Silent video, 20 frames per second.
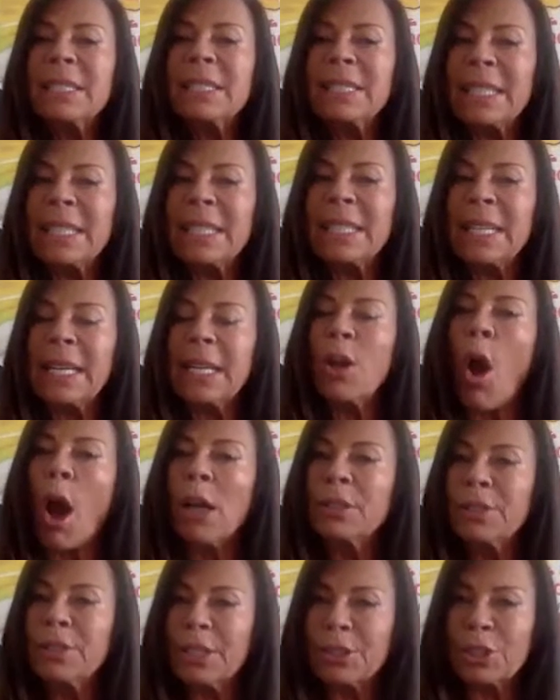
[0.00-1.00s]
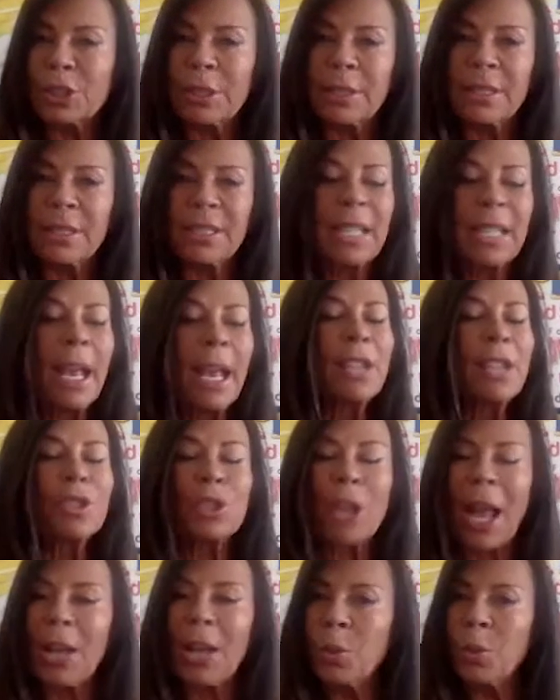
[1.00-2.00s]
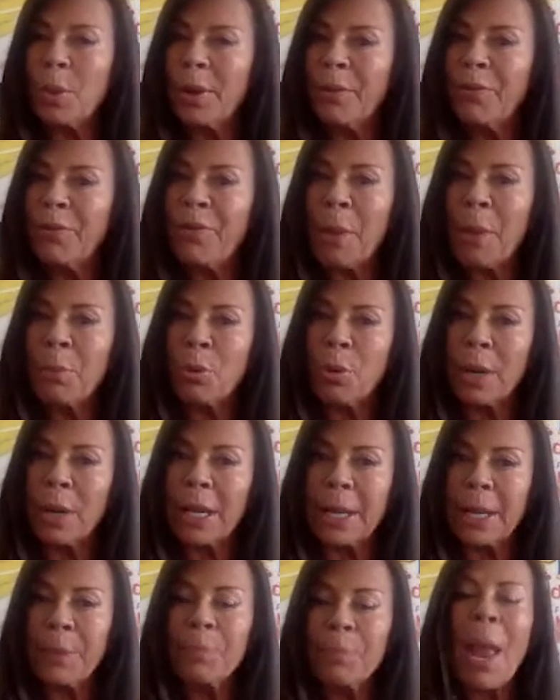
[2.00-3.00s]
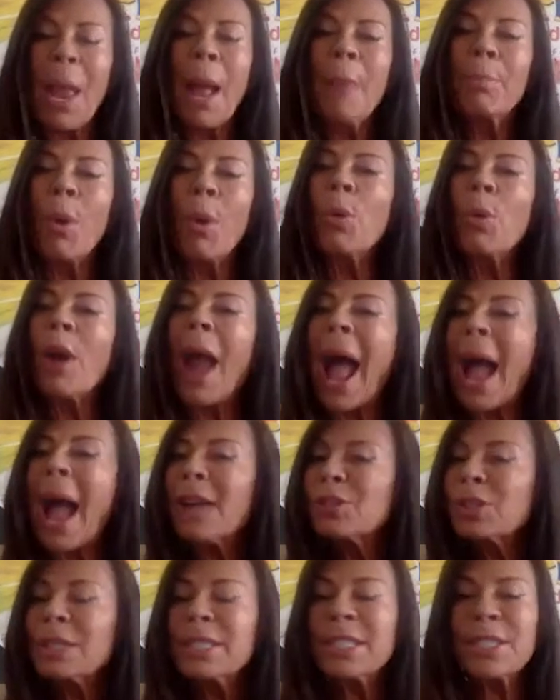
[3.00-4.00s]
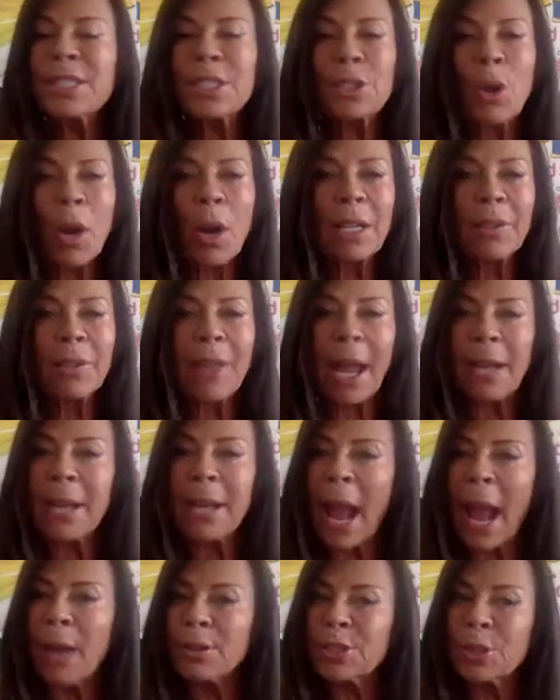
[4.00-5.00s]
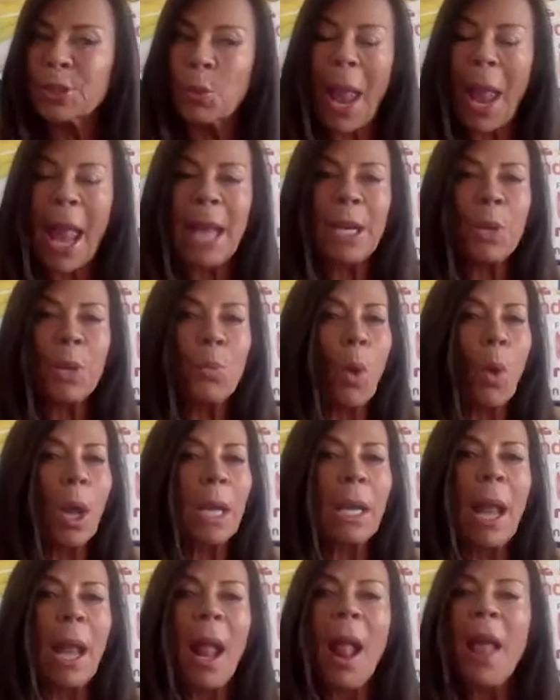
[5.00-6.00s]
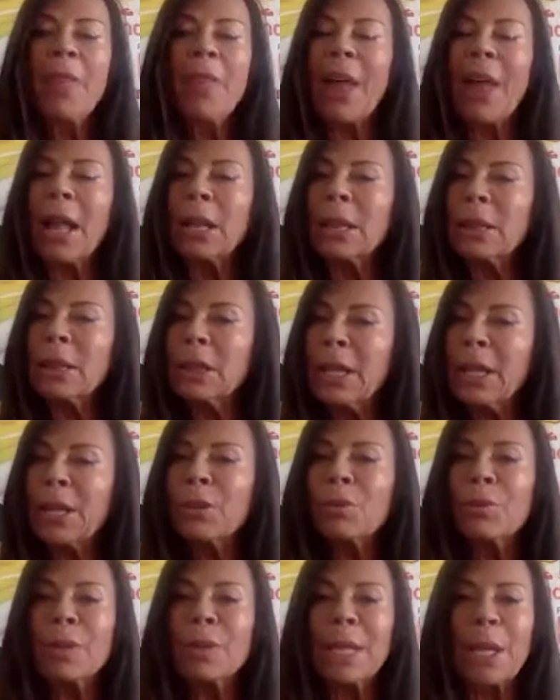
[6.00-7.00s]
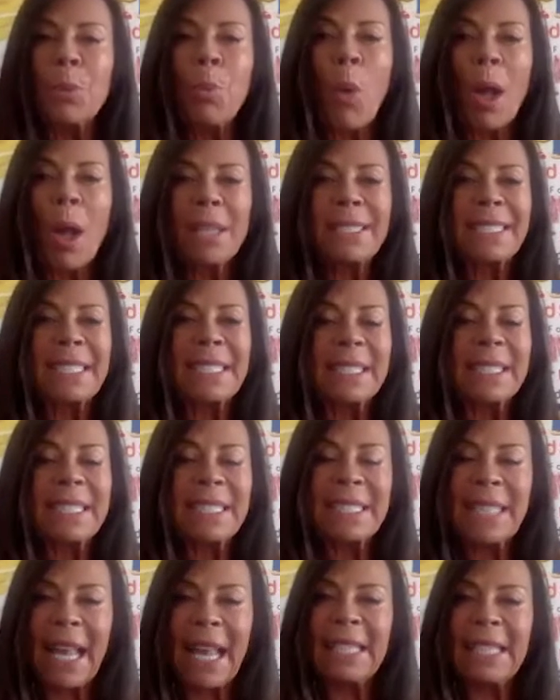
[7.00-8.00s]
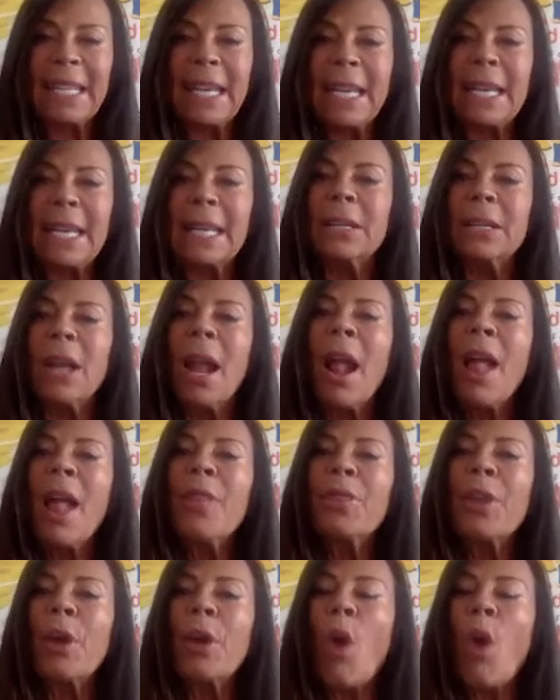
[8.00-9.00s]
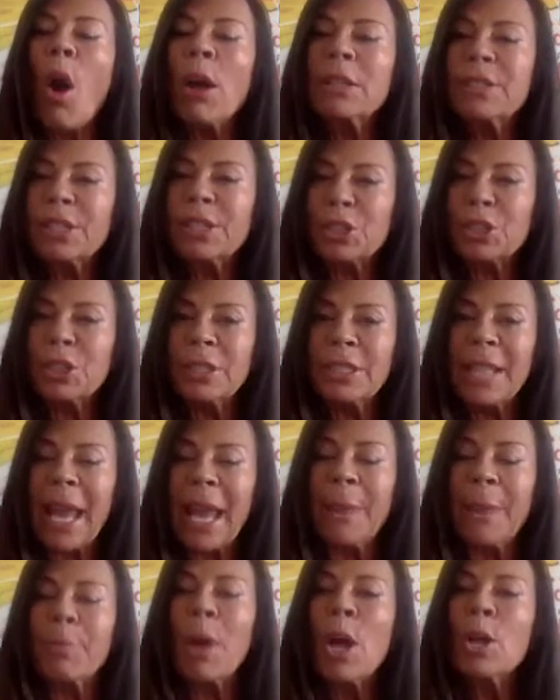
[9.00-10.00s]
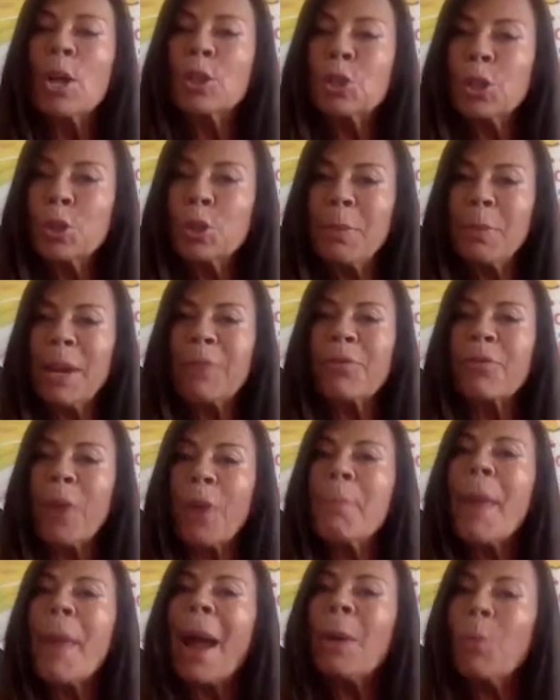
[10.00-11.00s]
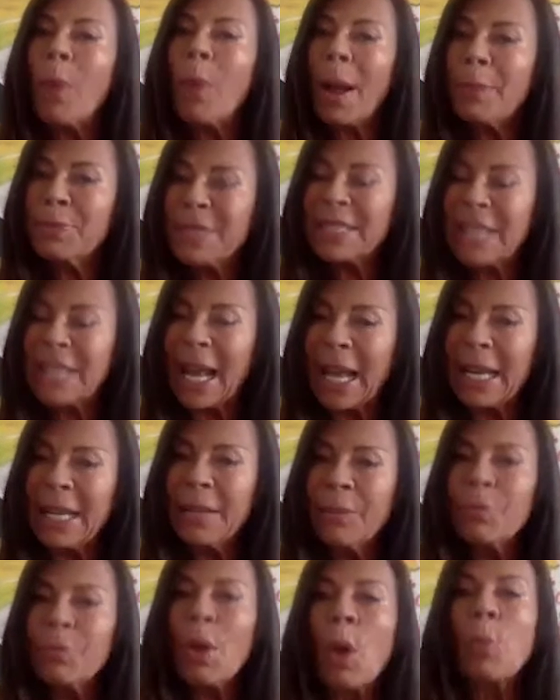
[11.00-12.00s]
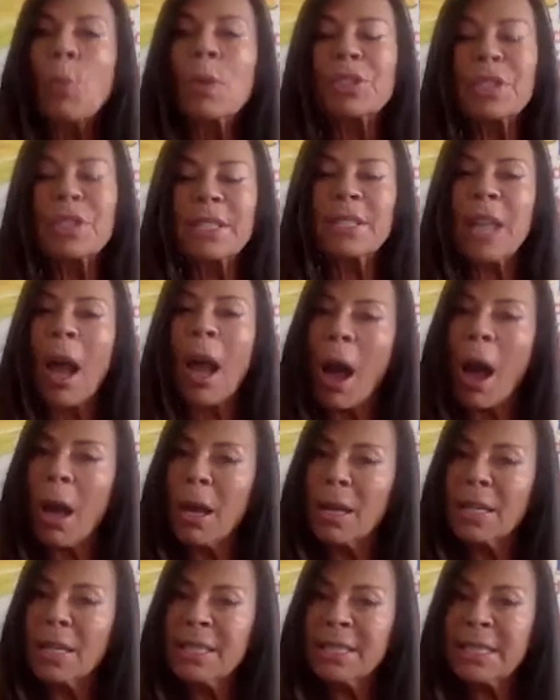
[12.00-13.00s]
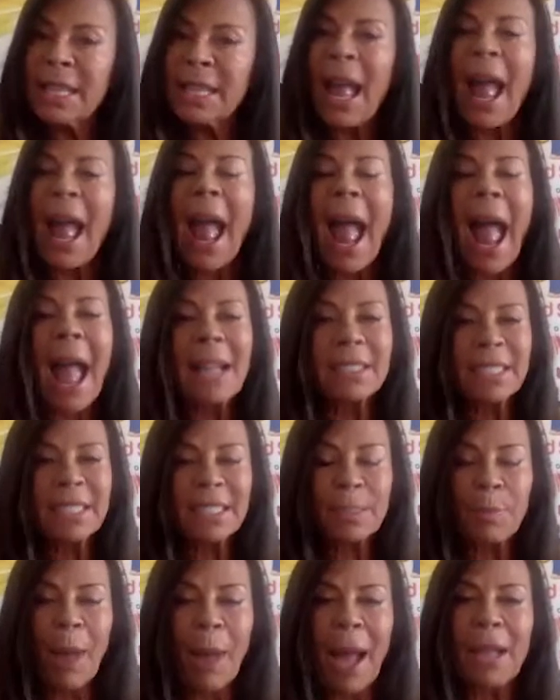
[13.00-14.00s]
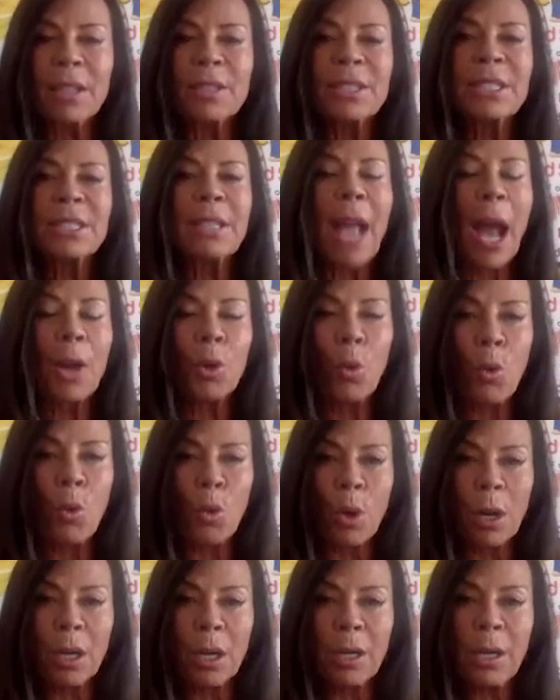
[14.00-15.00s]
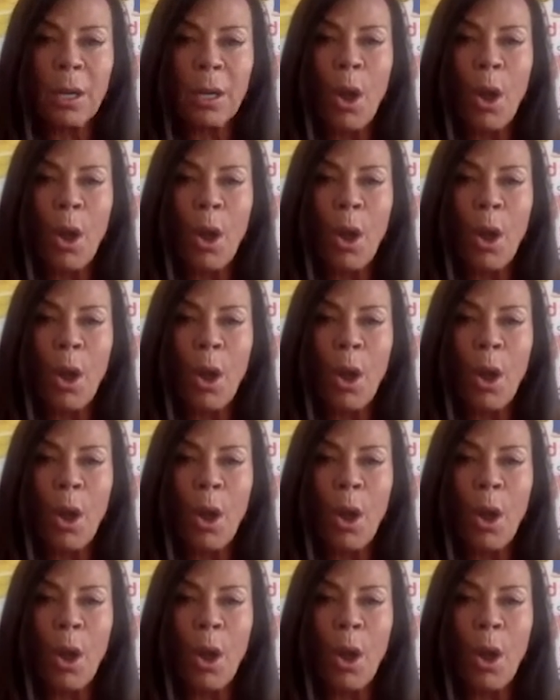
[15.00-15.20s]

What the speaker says: teen auditions January and February, but we're actually starting that now. So anyone that literally wants to send in their audition tape to me from my website, which is hugsandsmiles.org,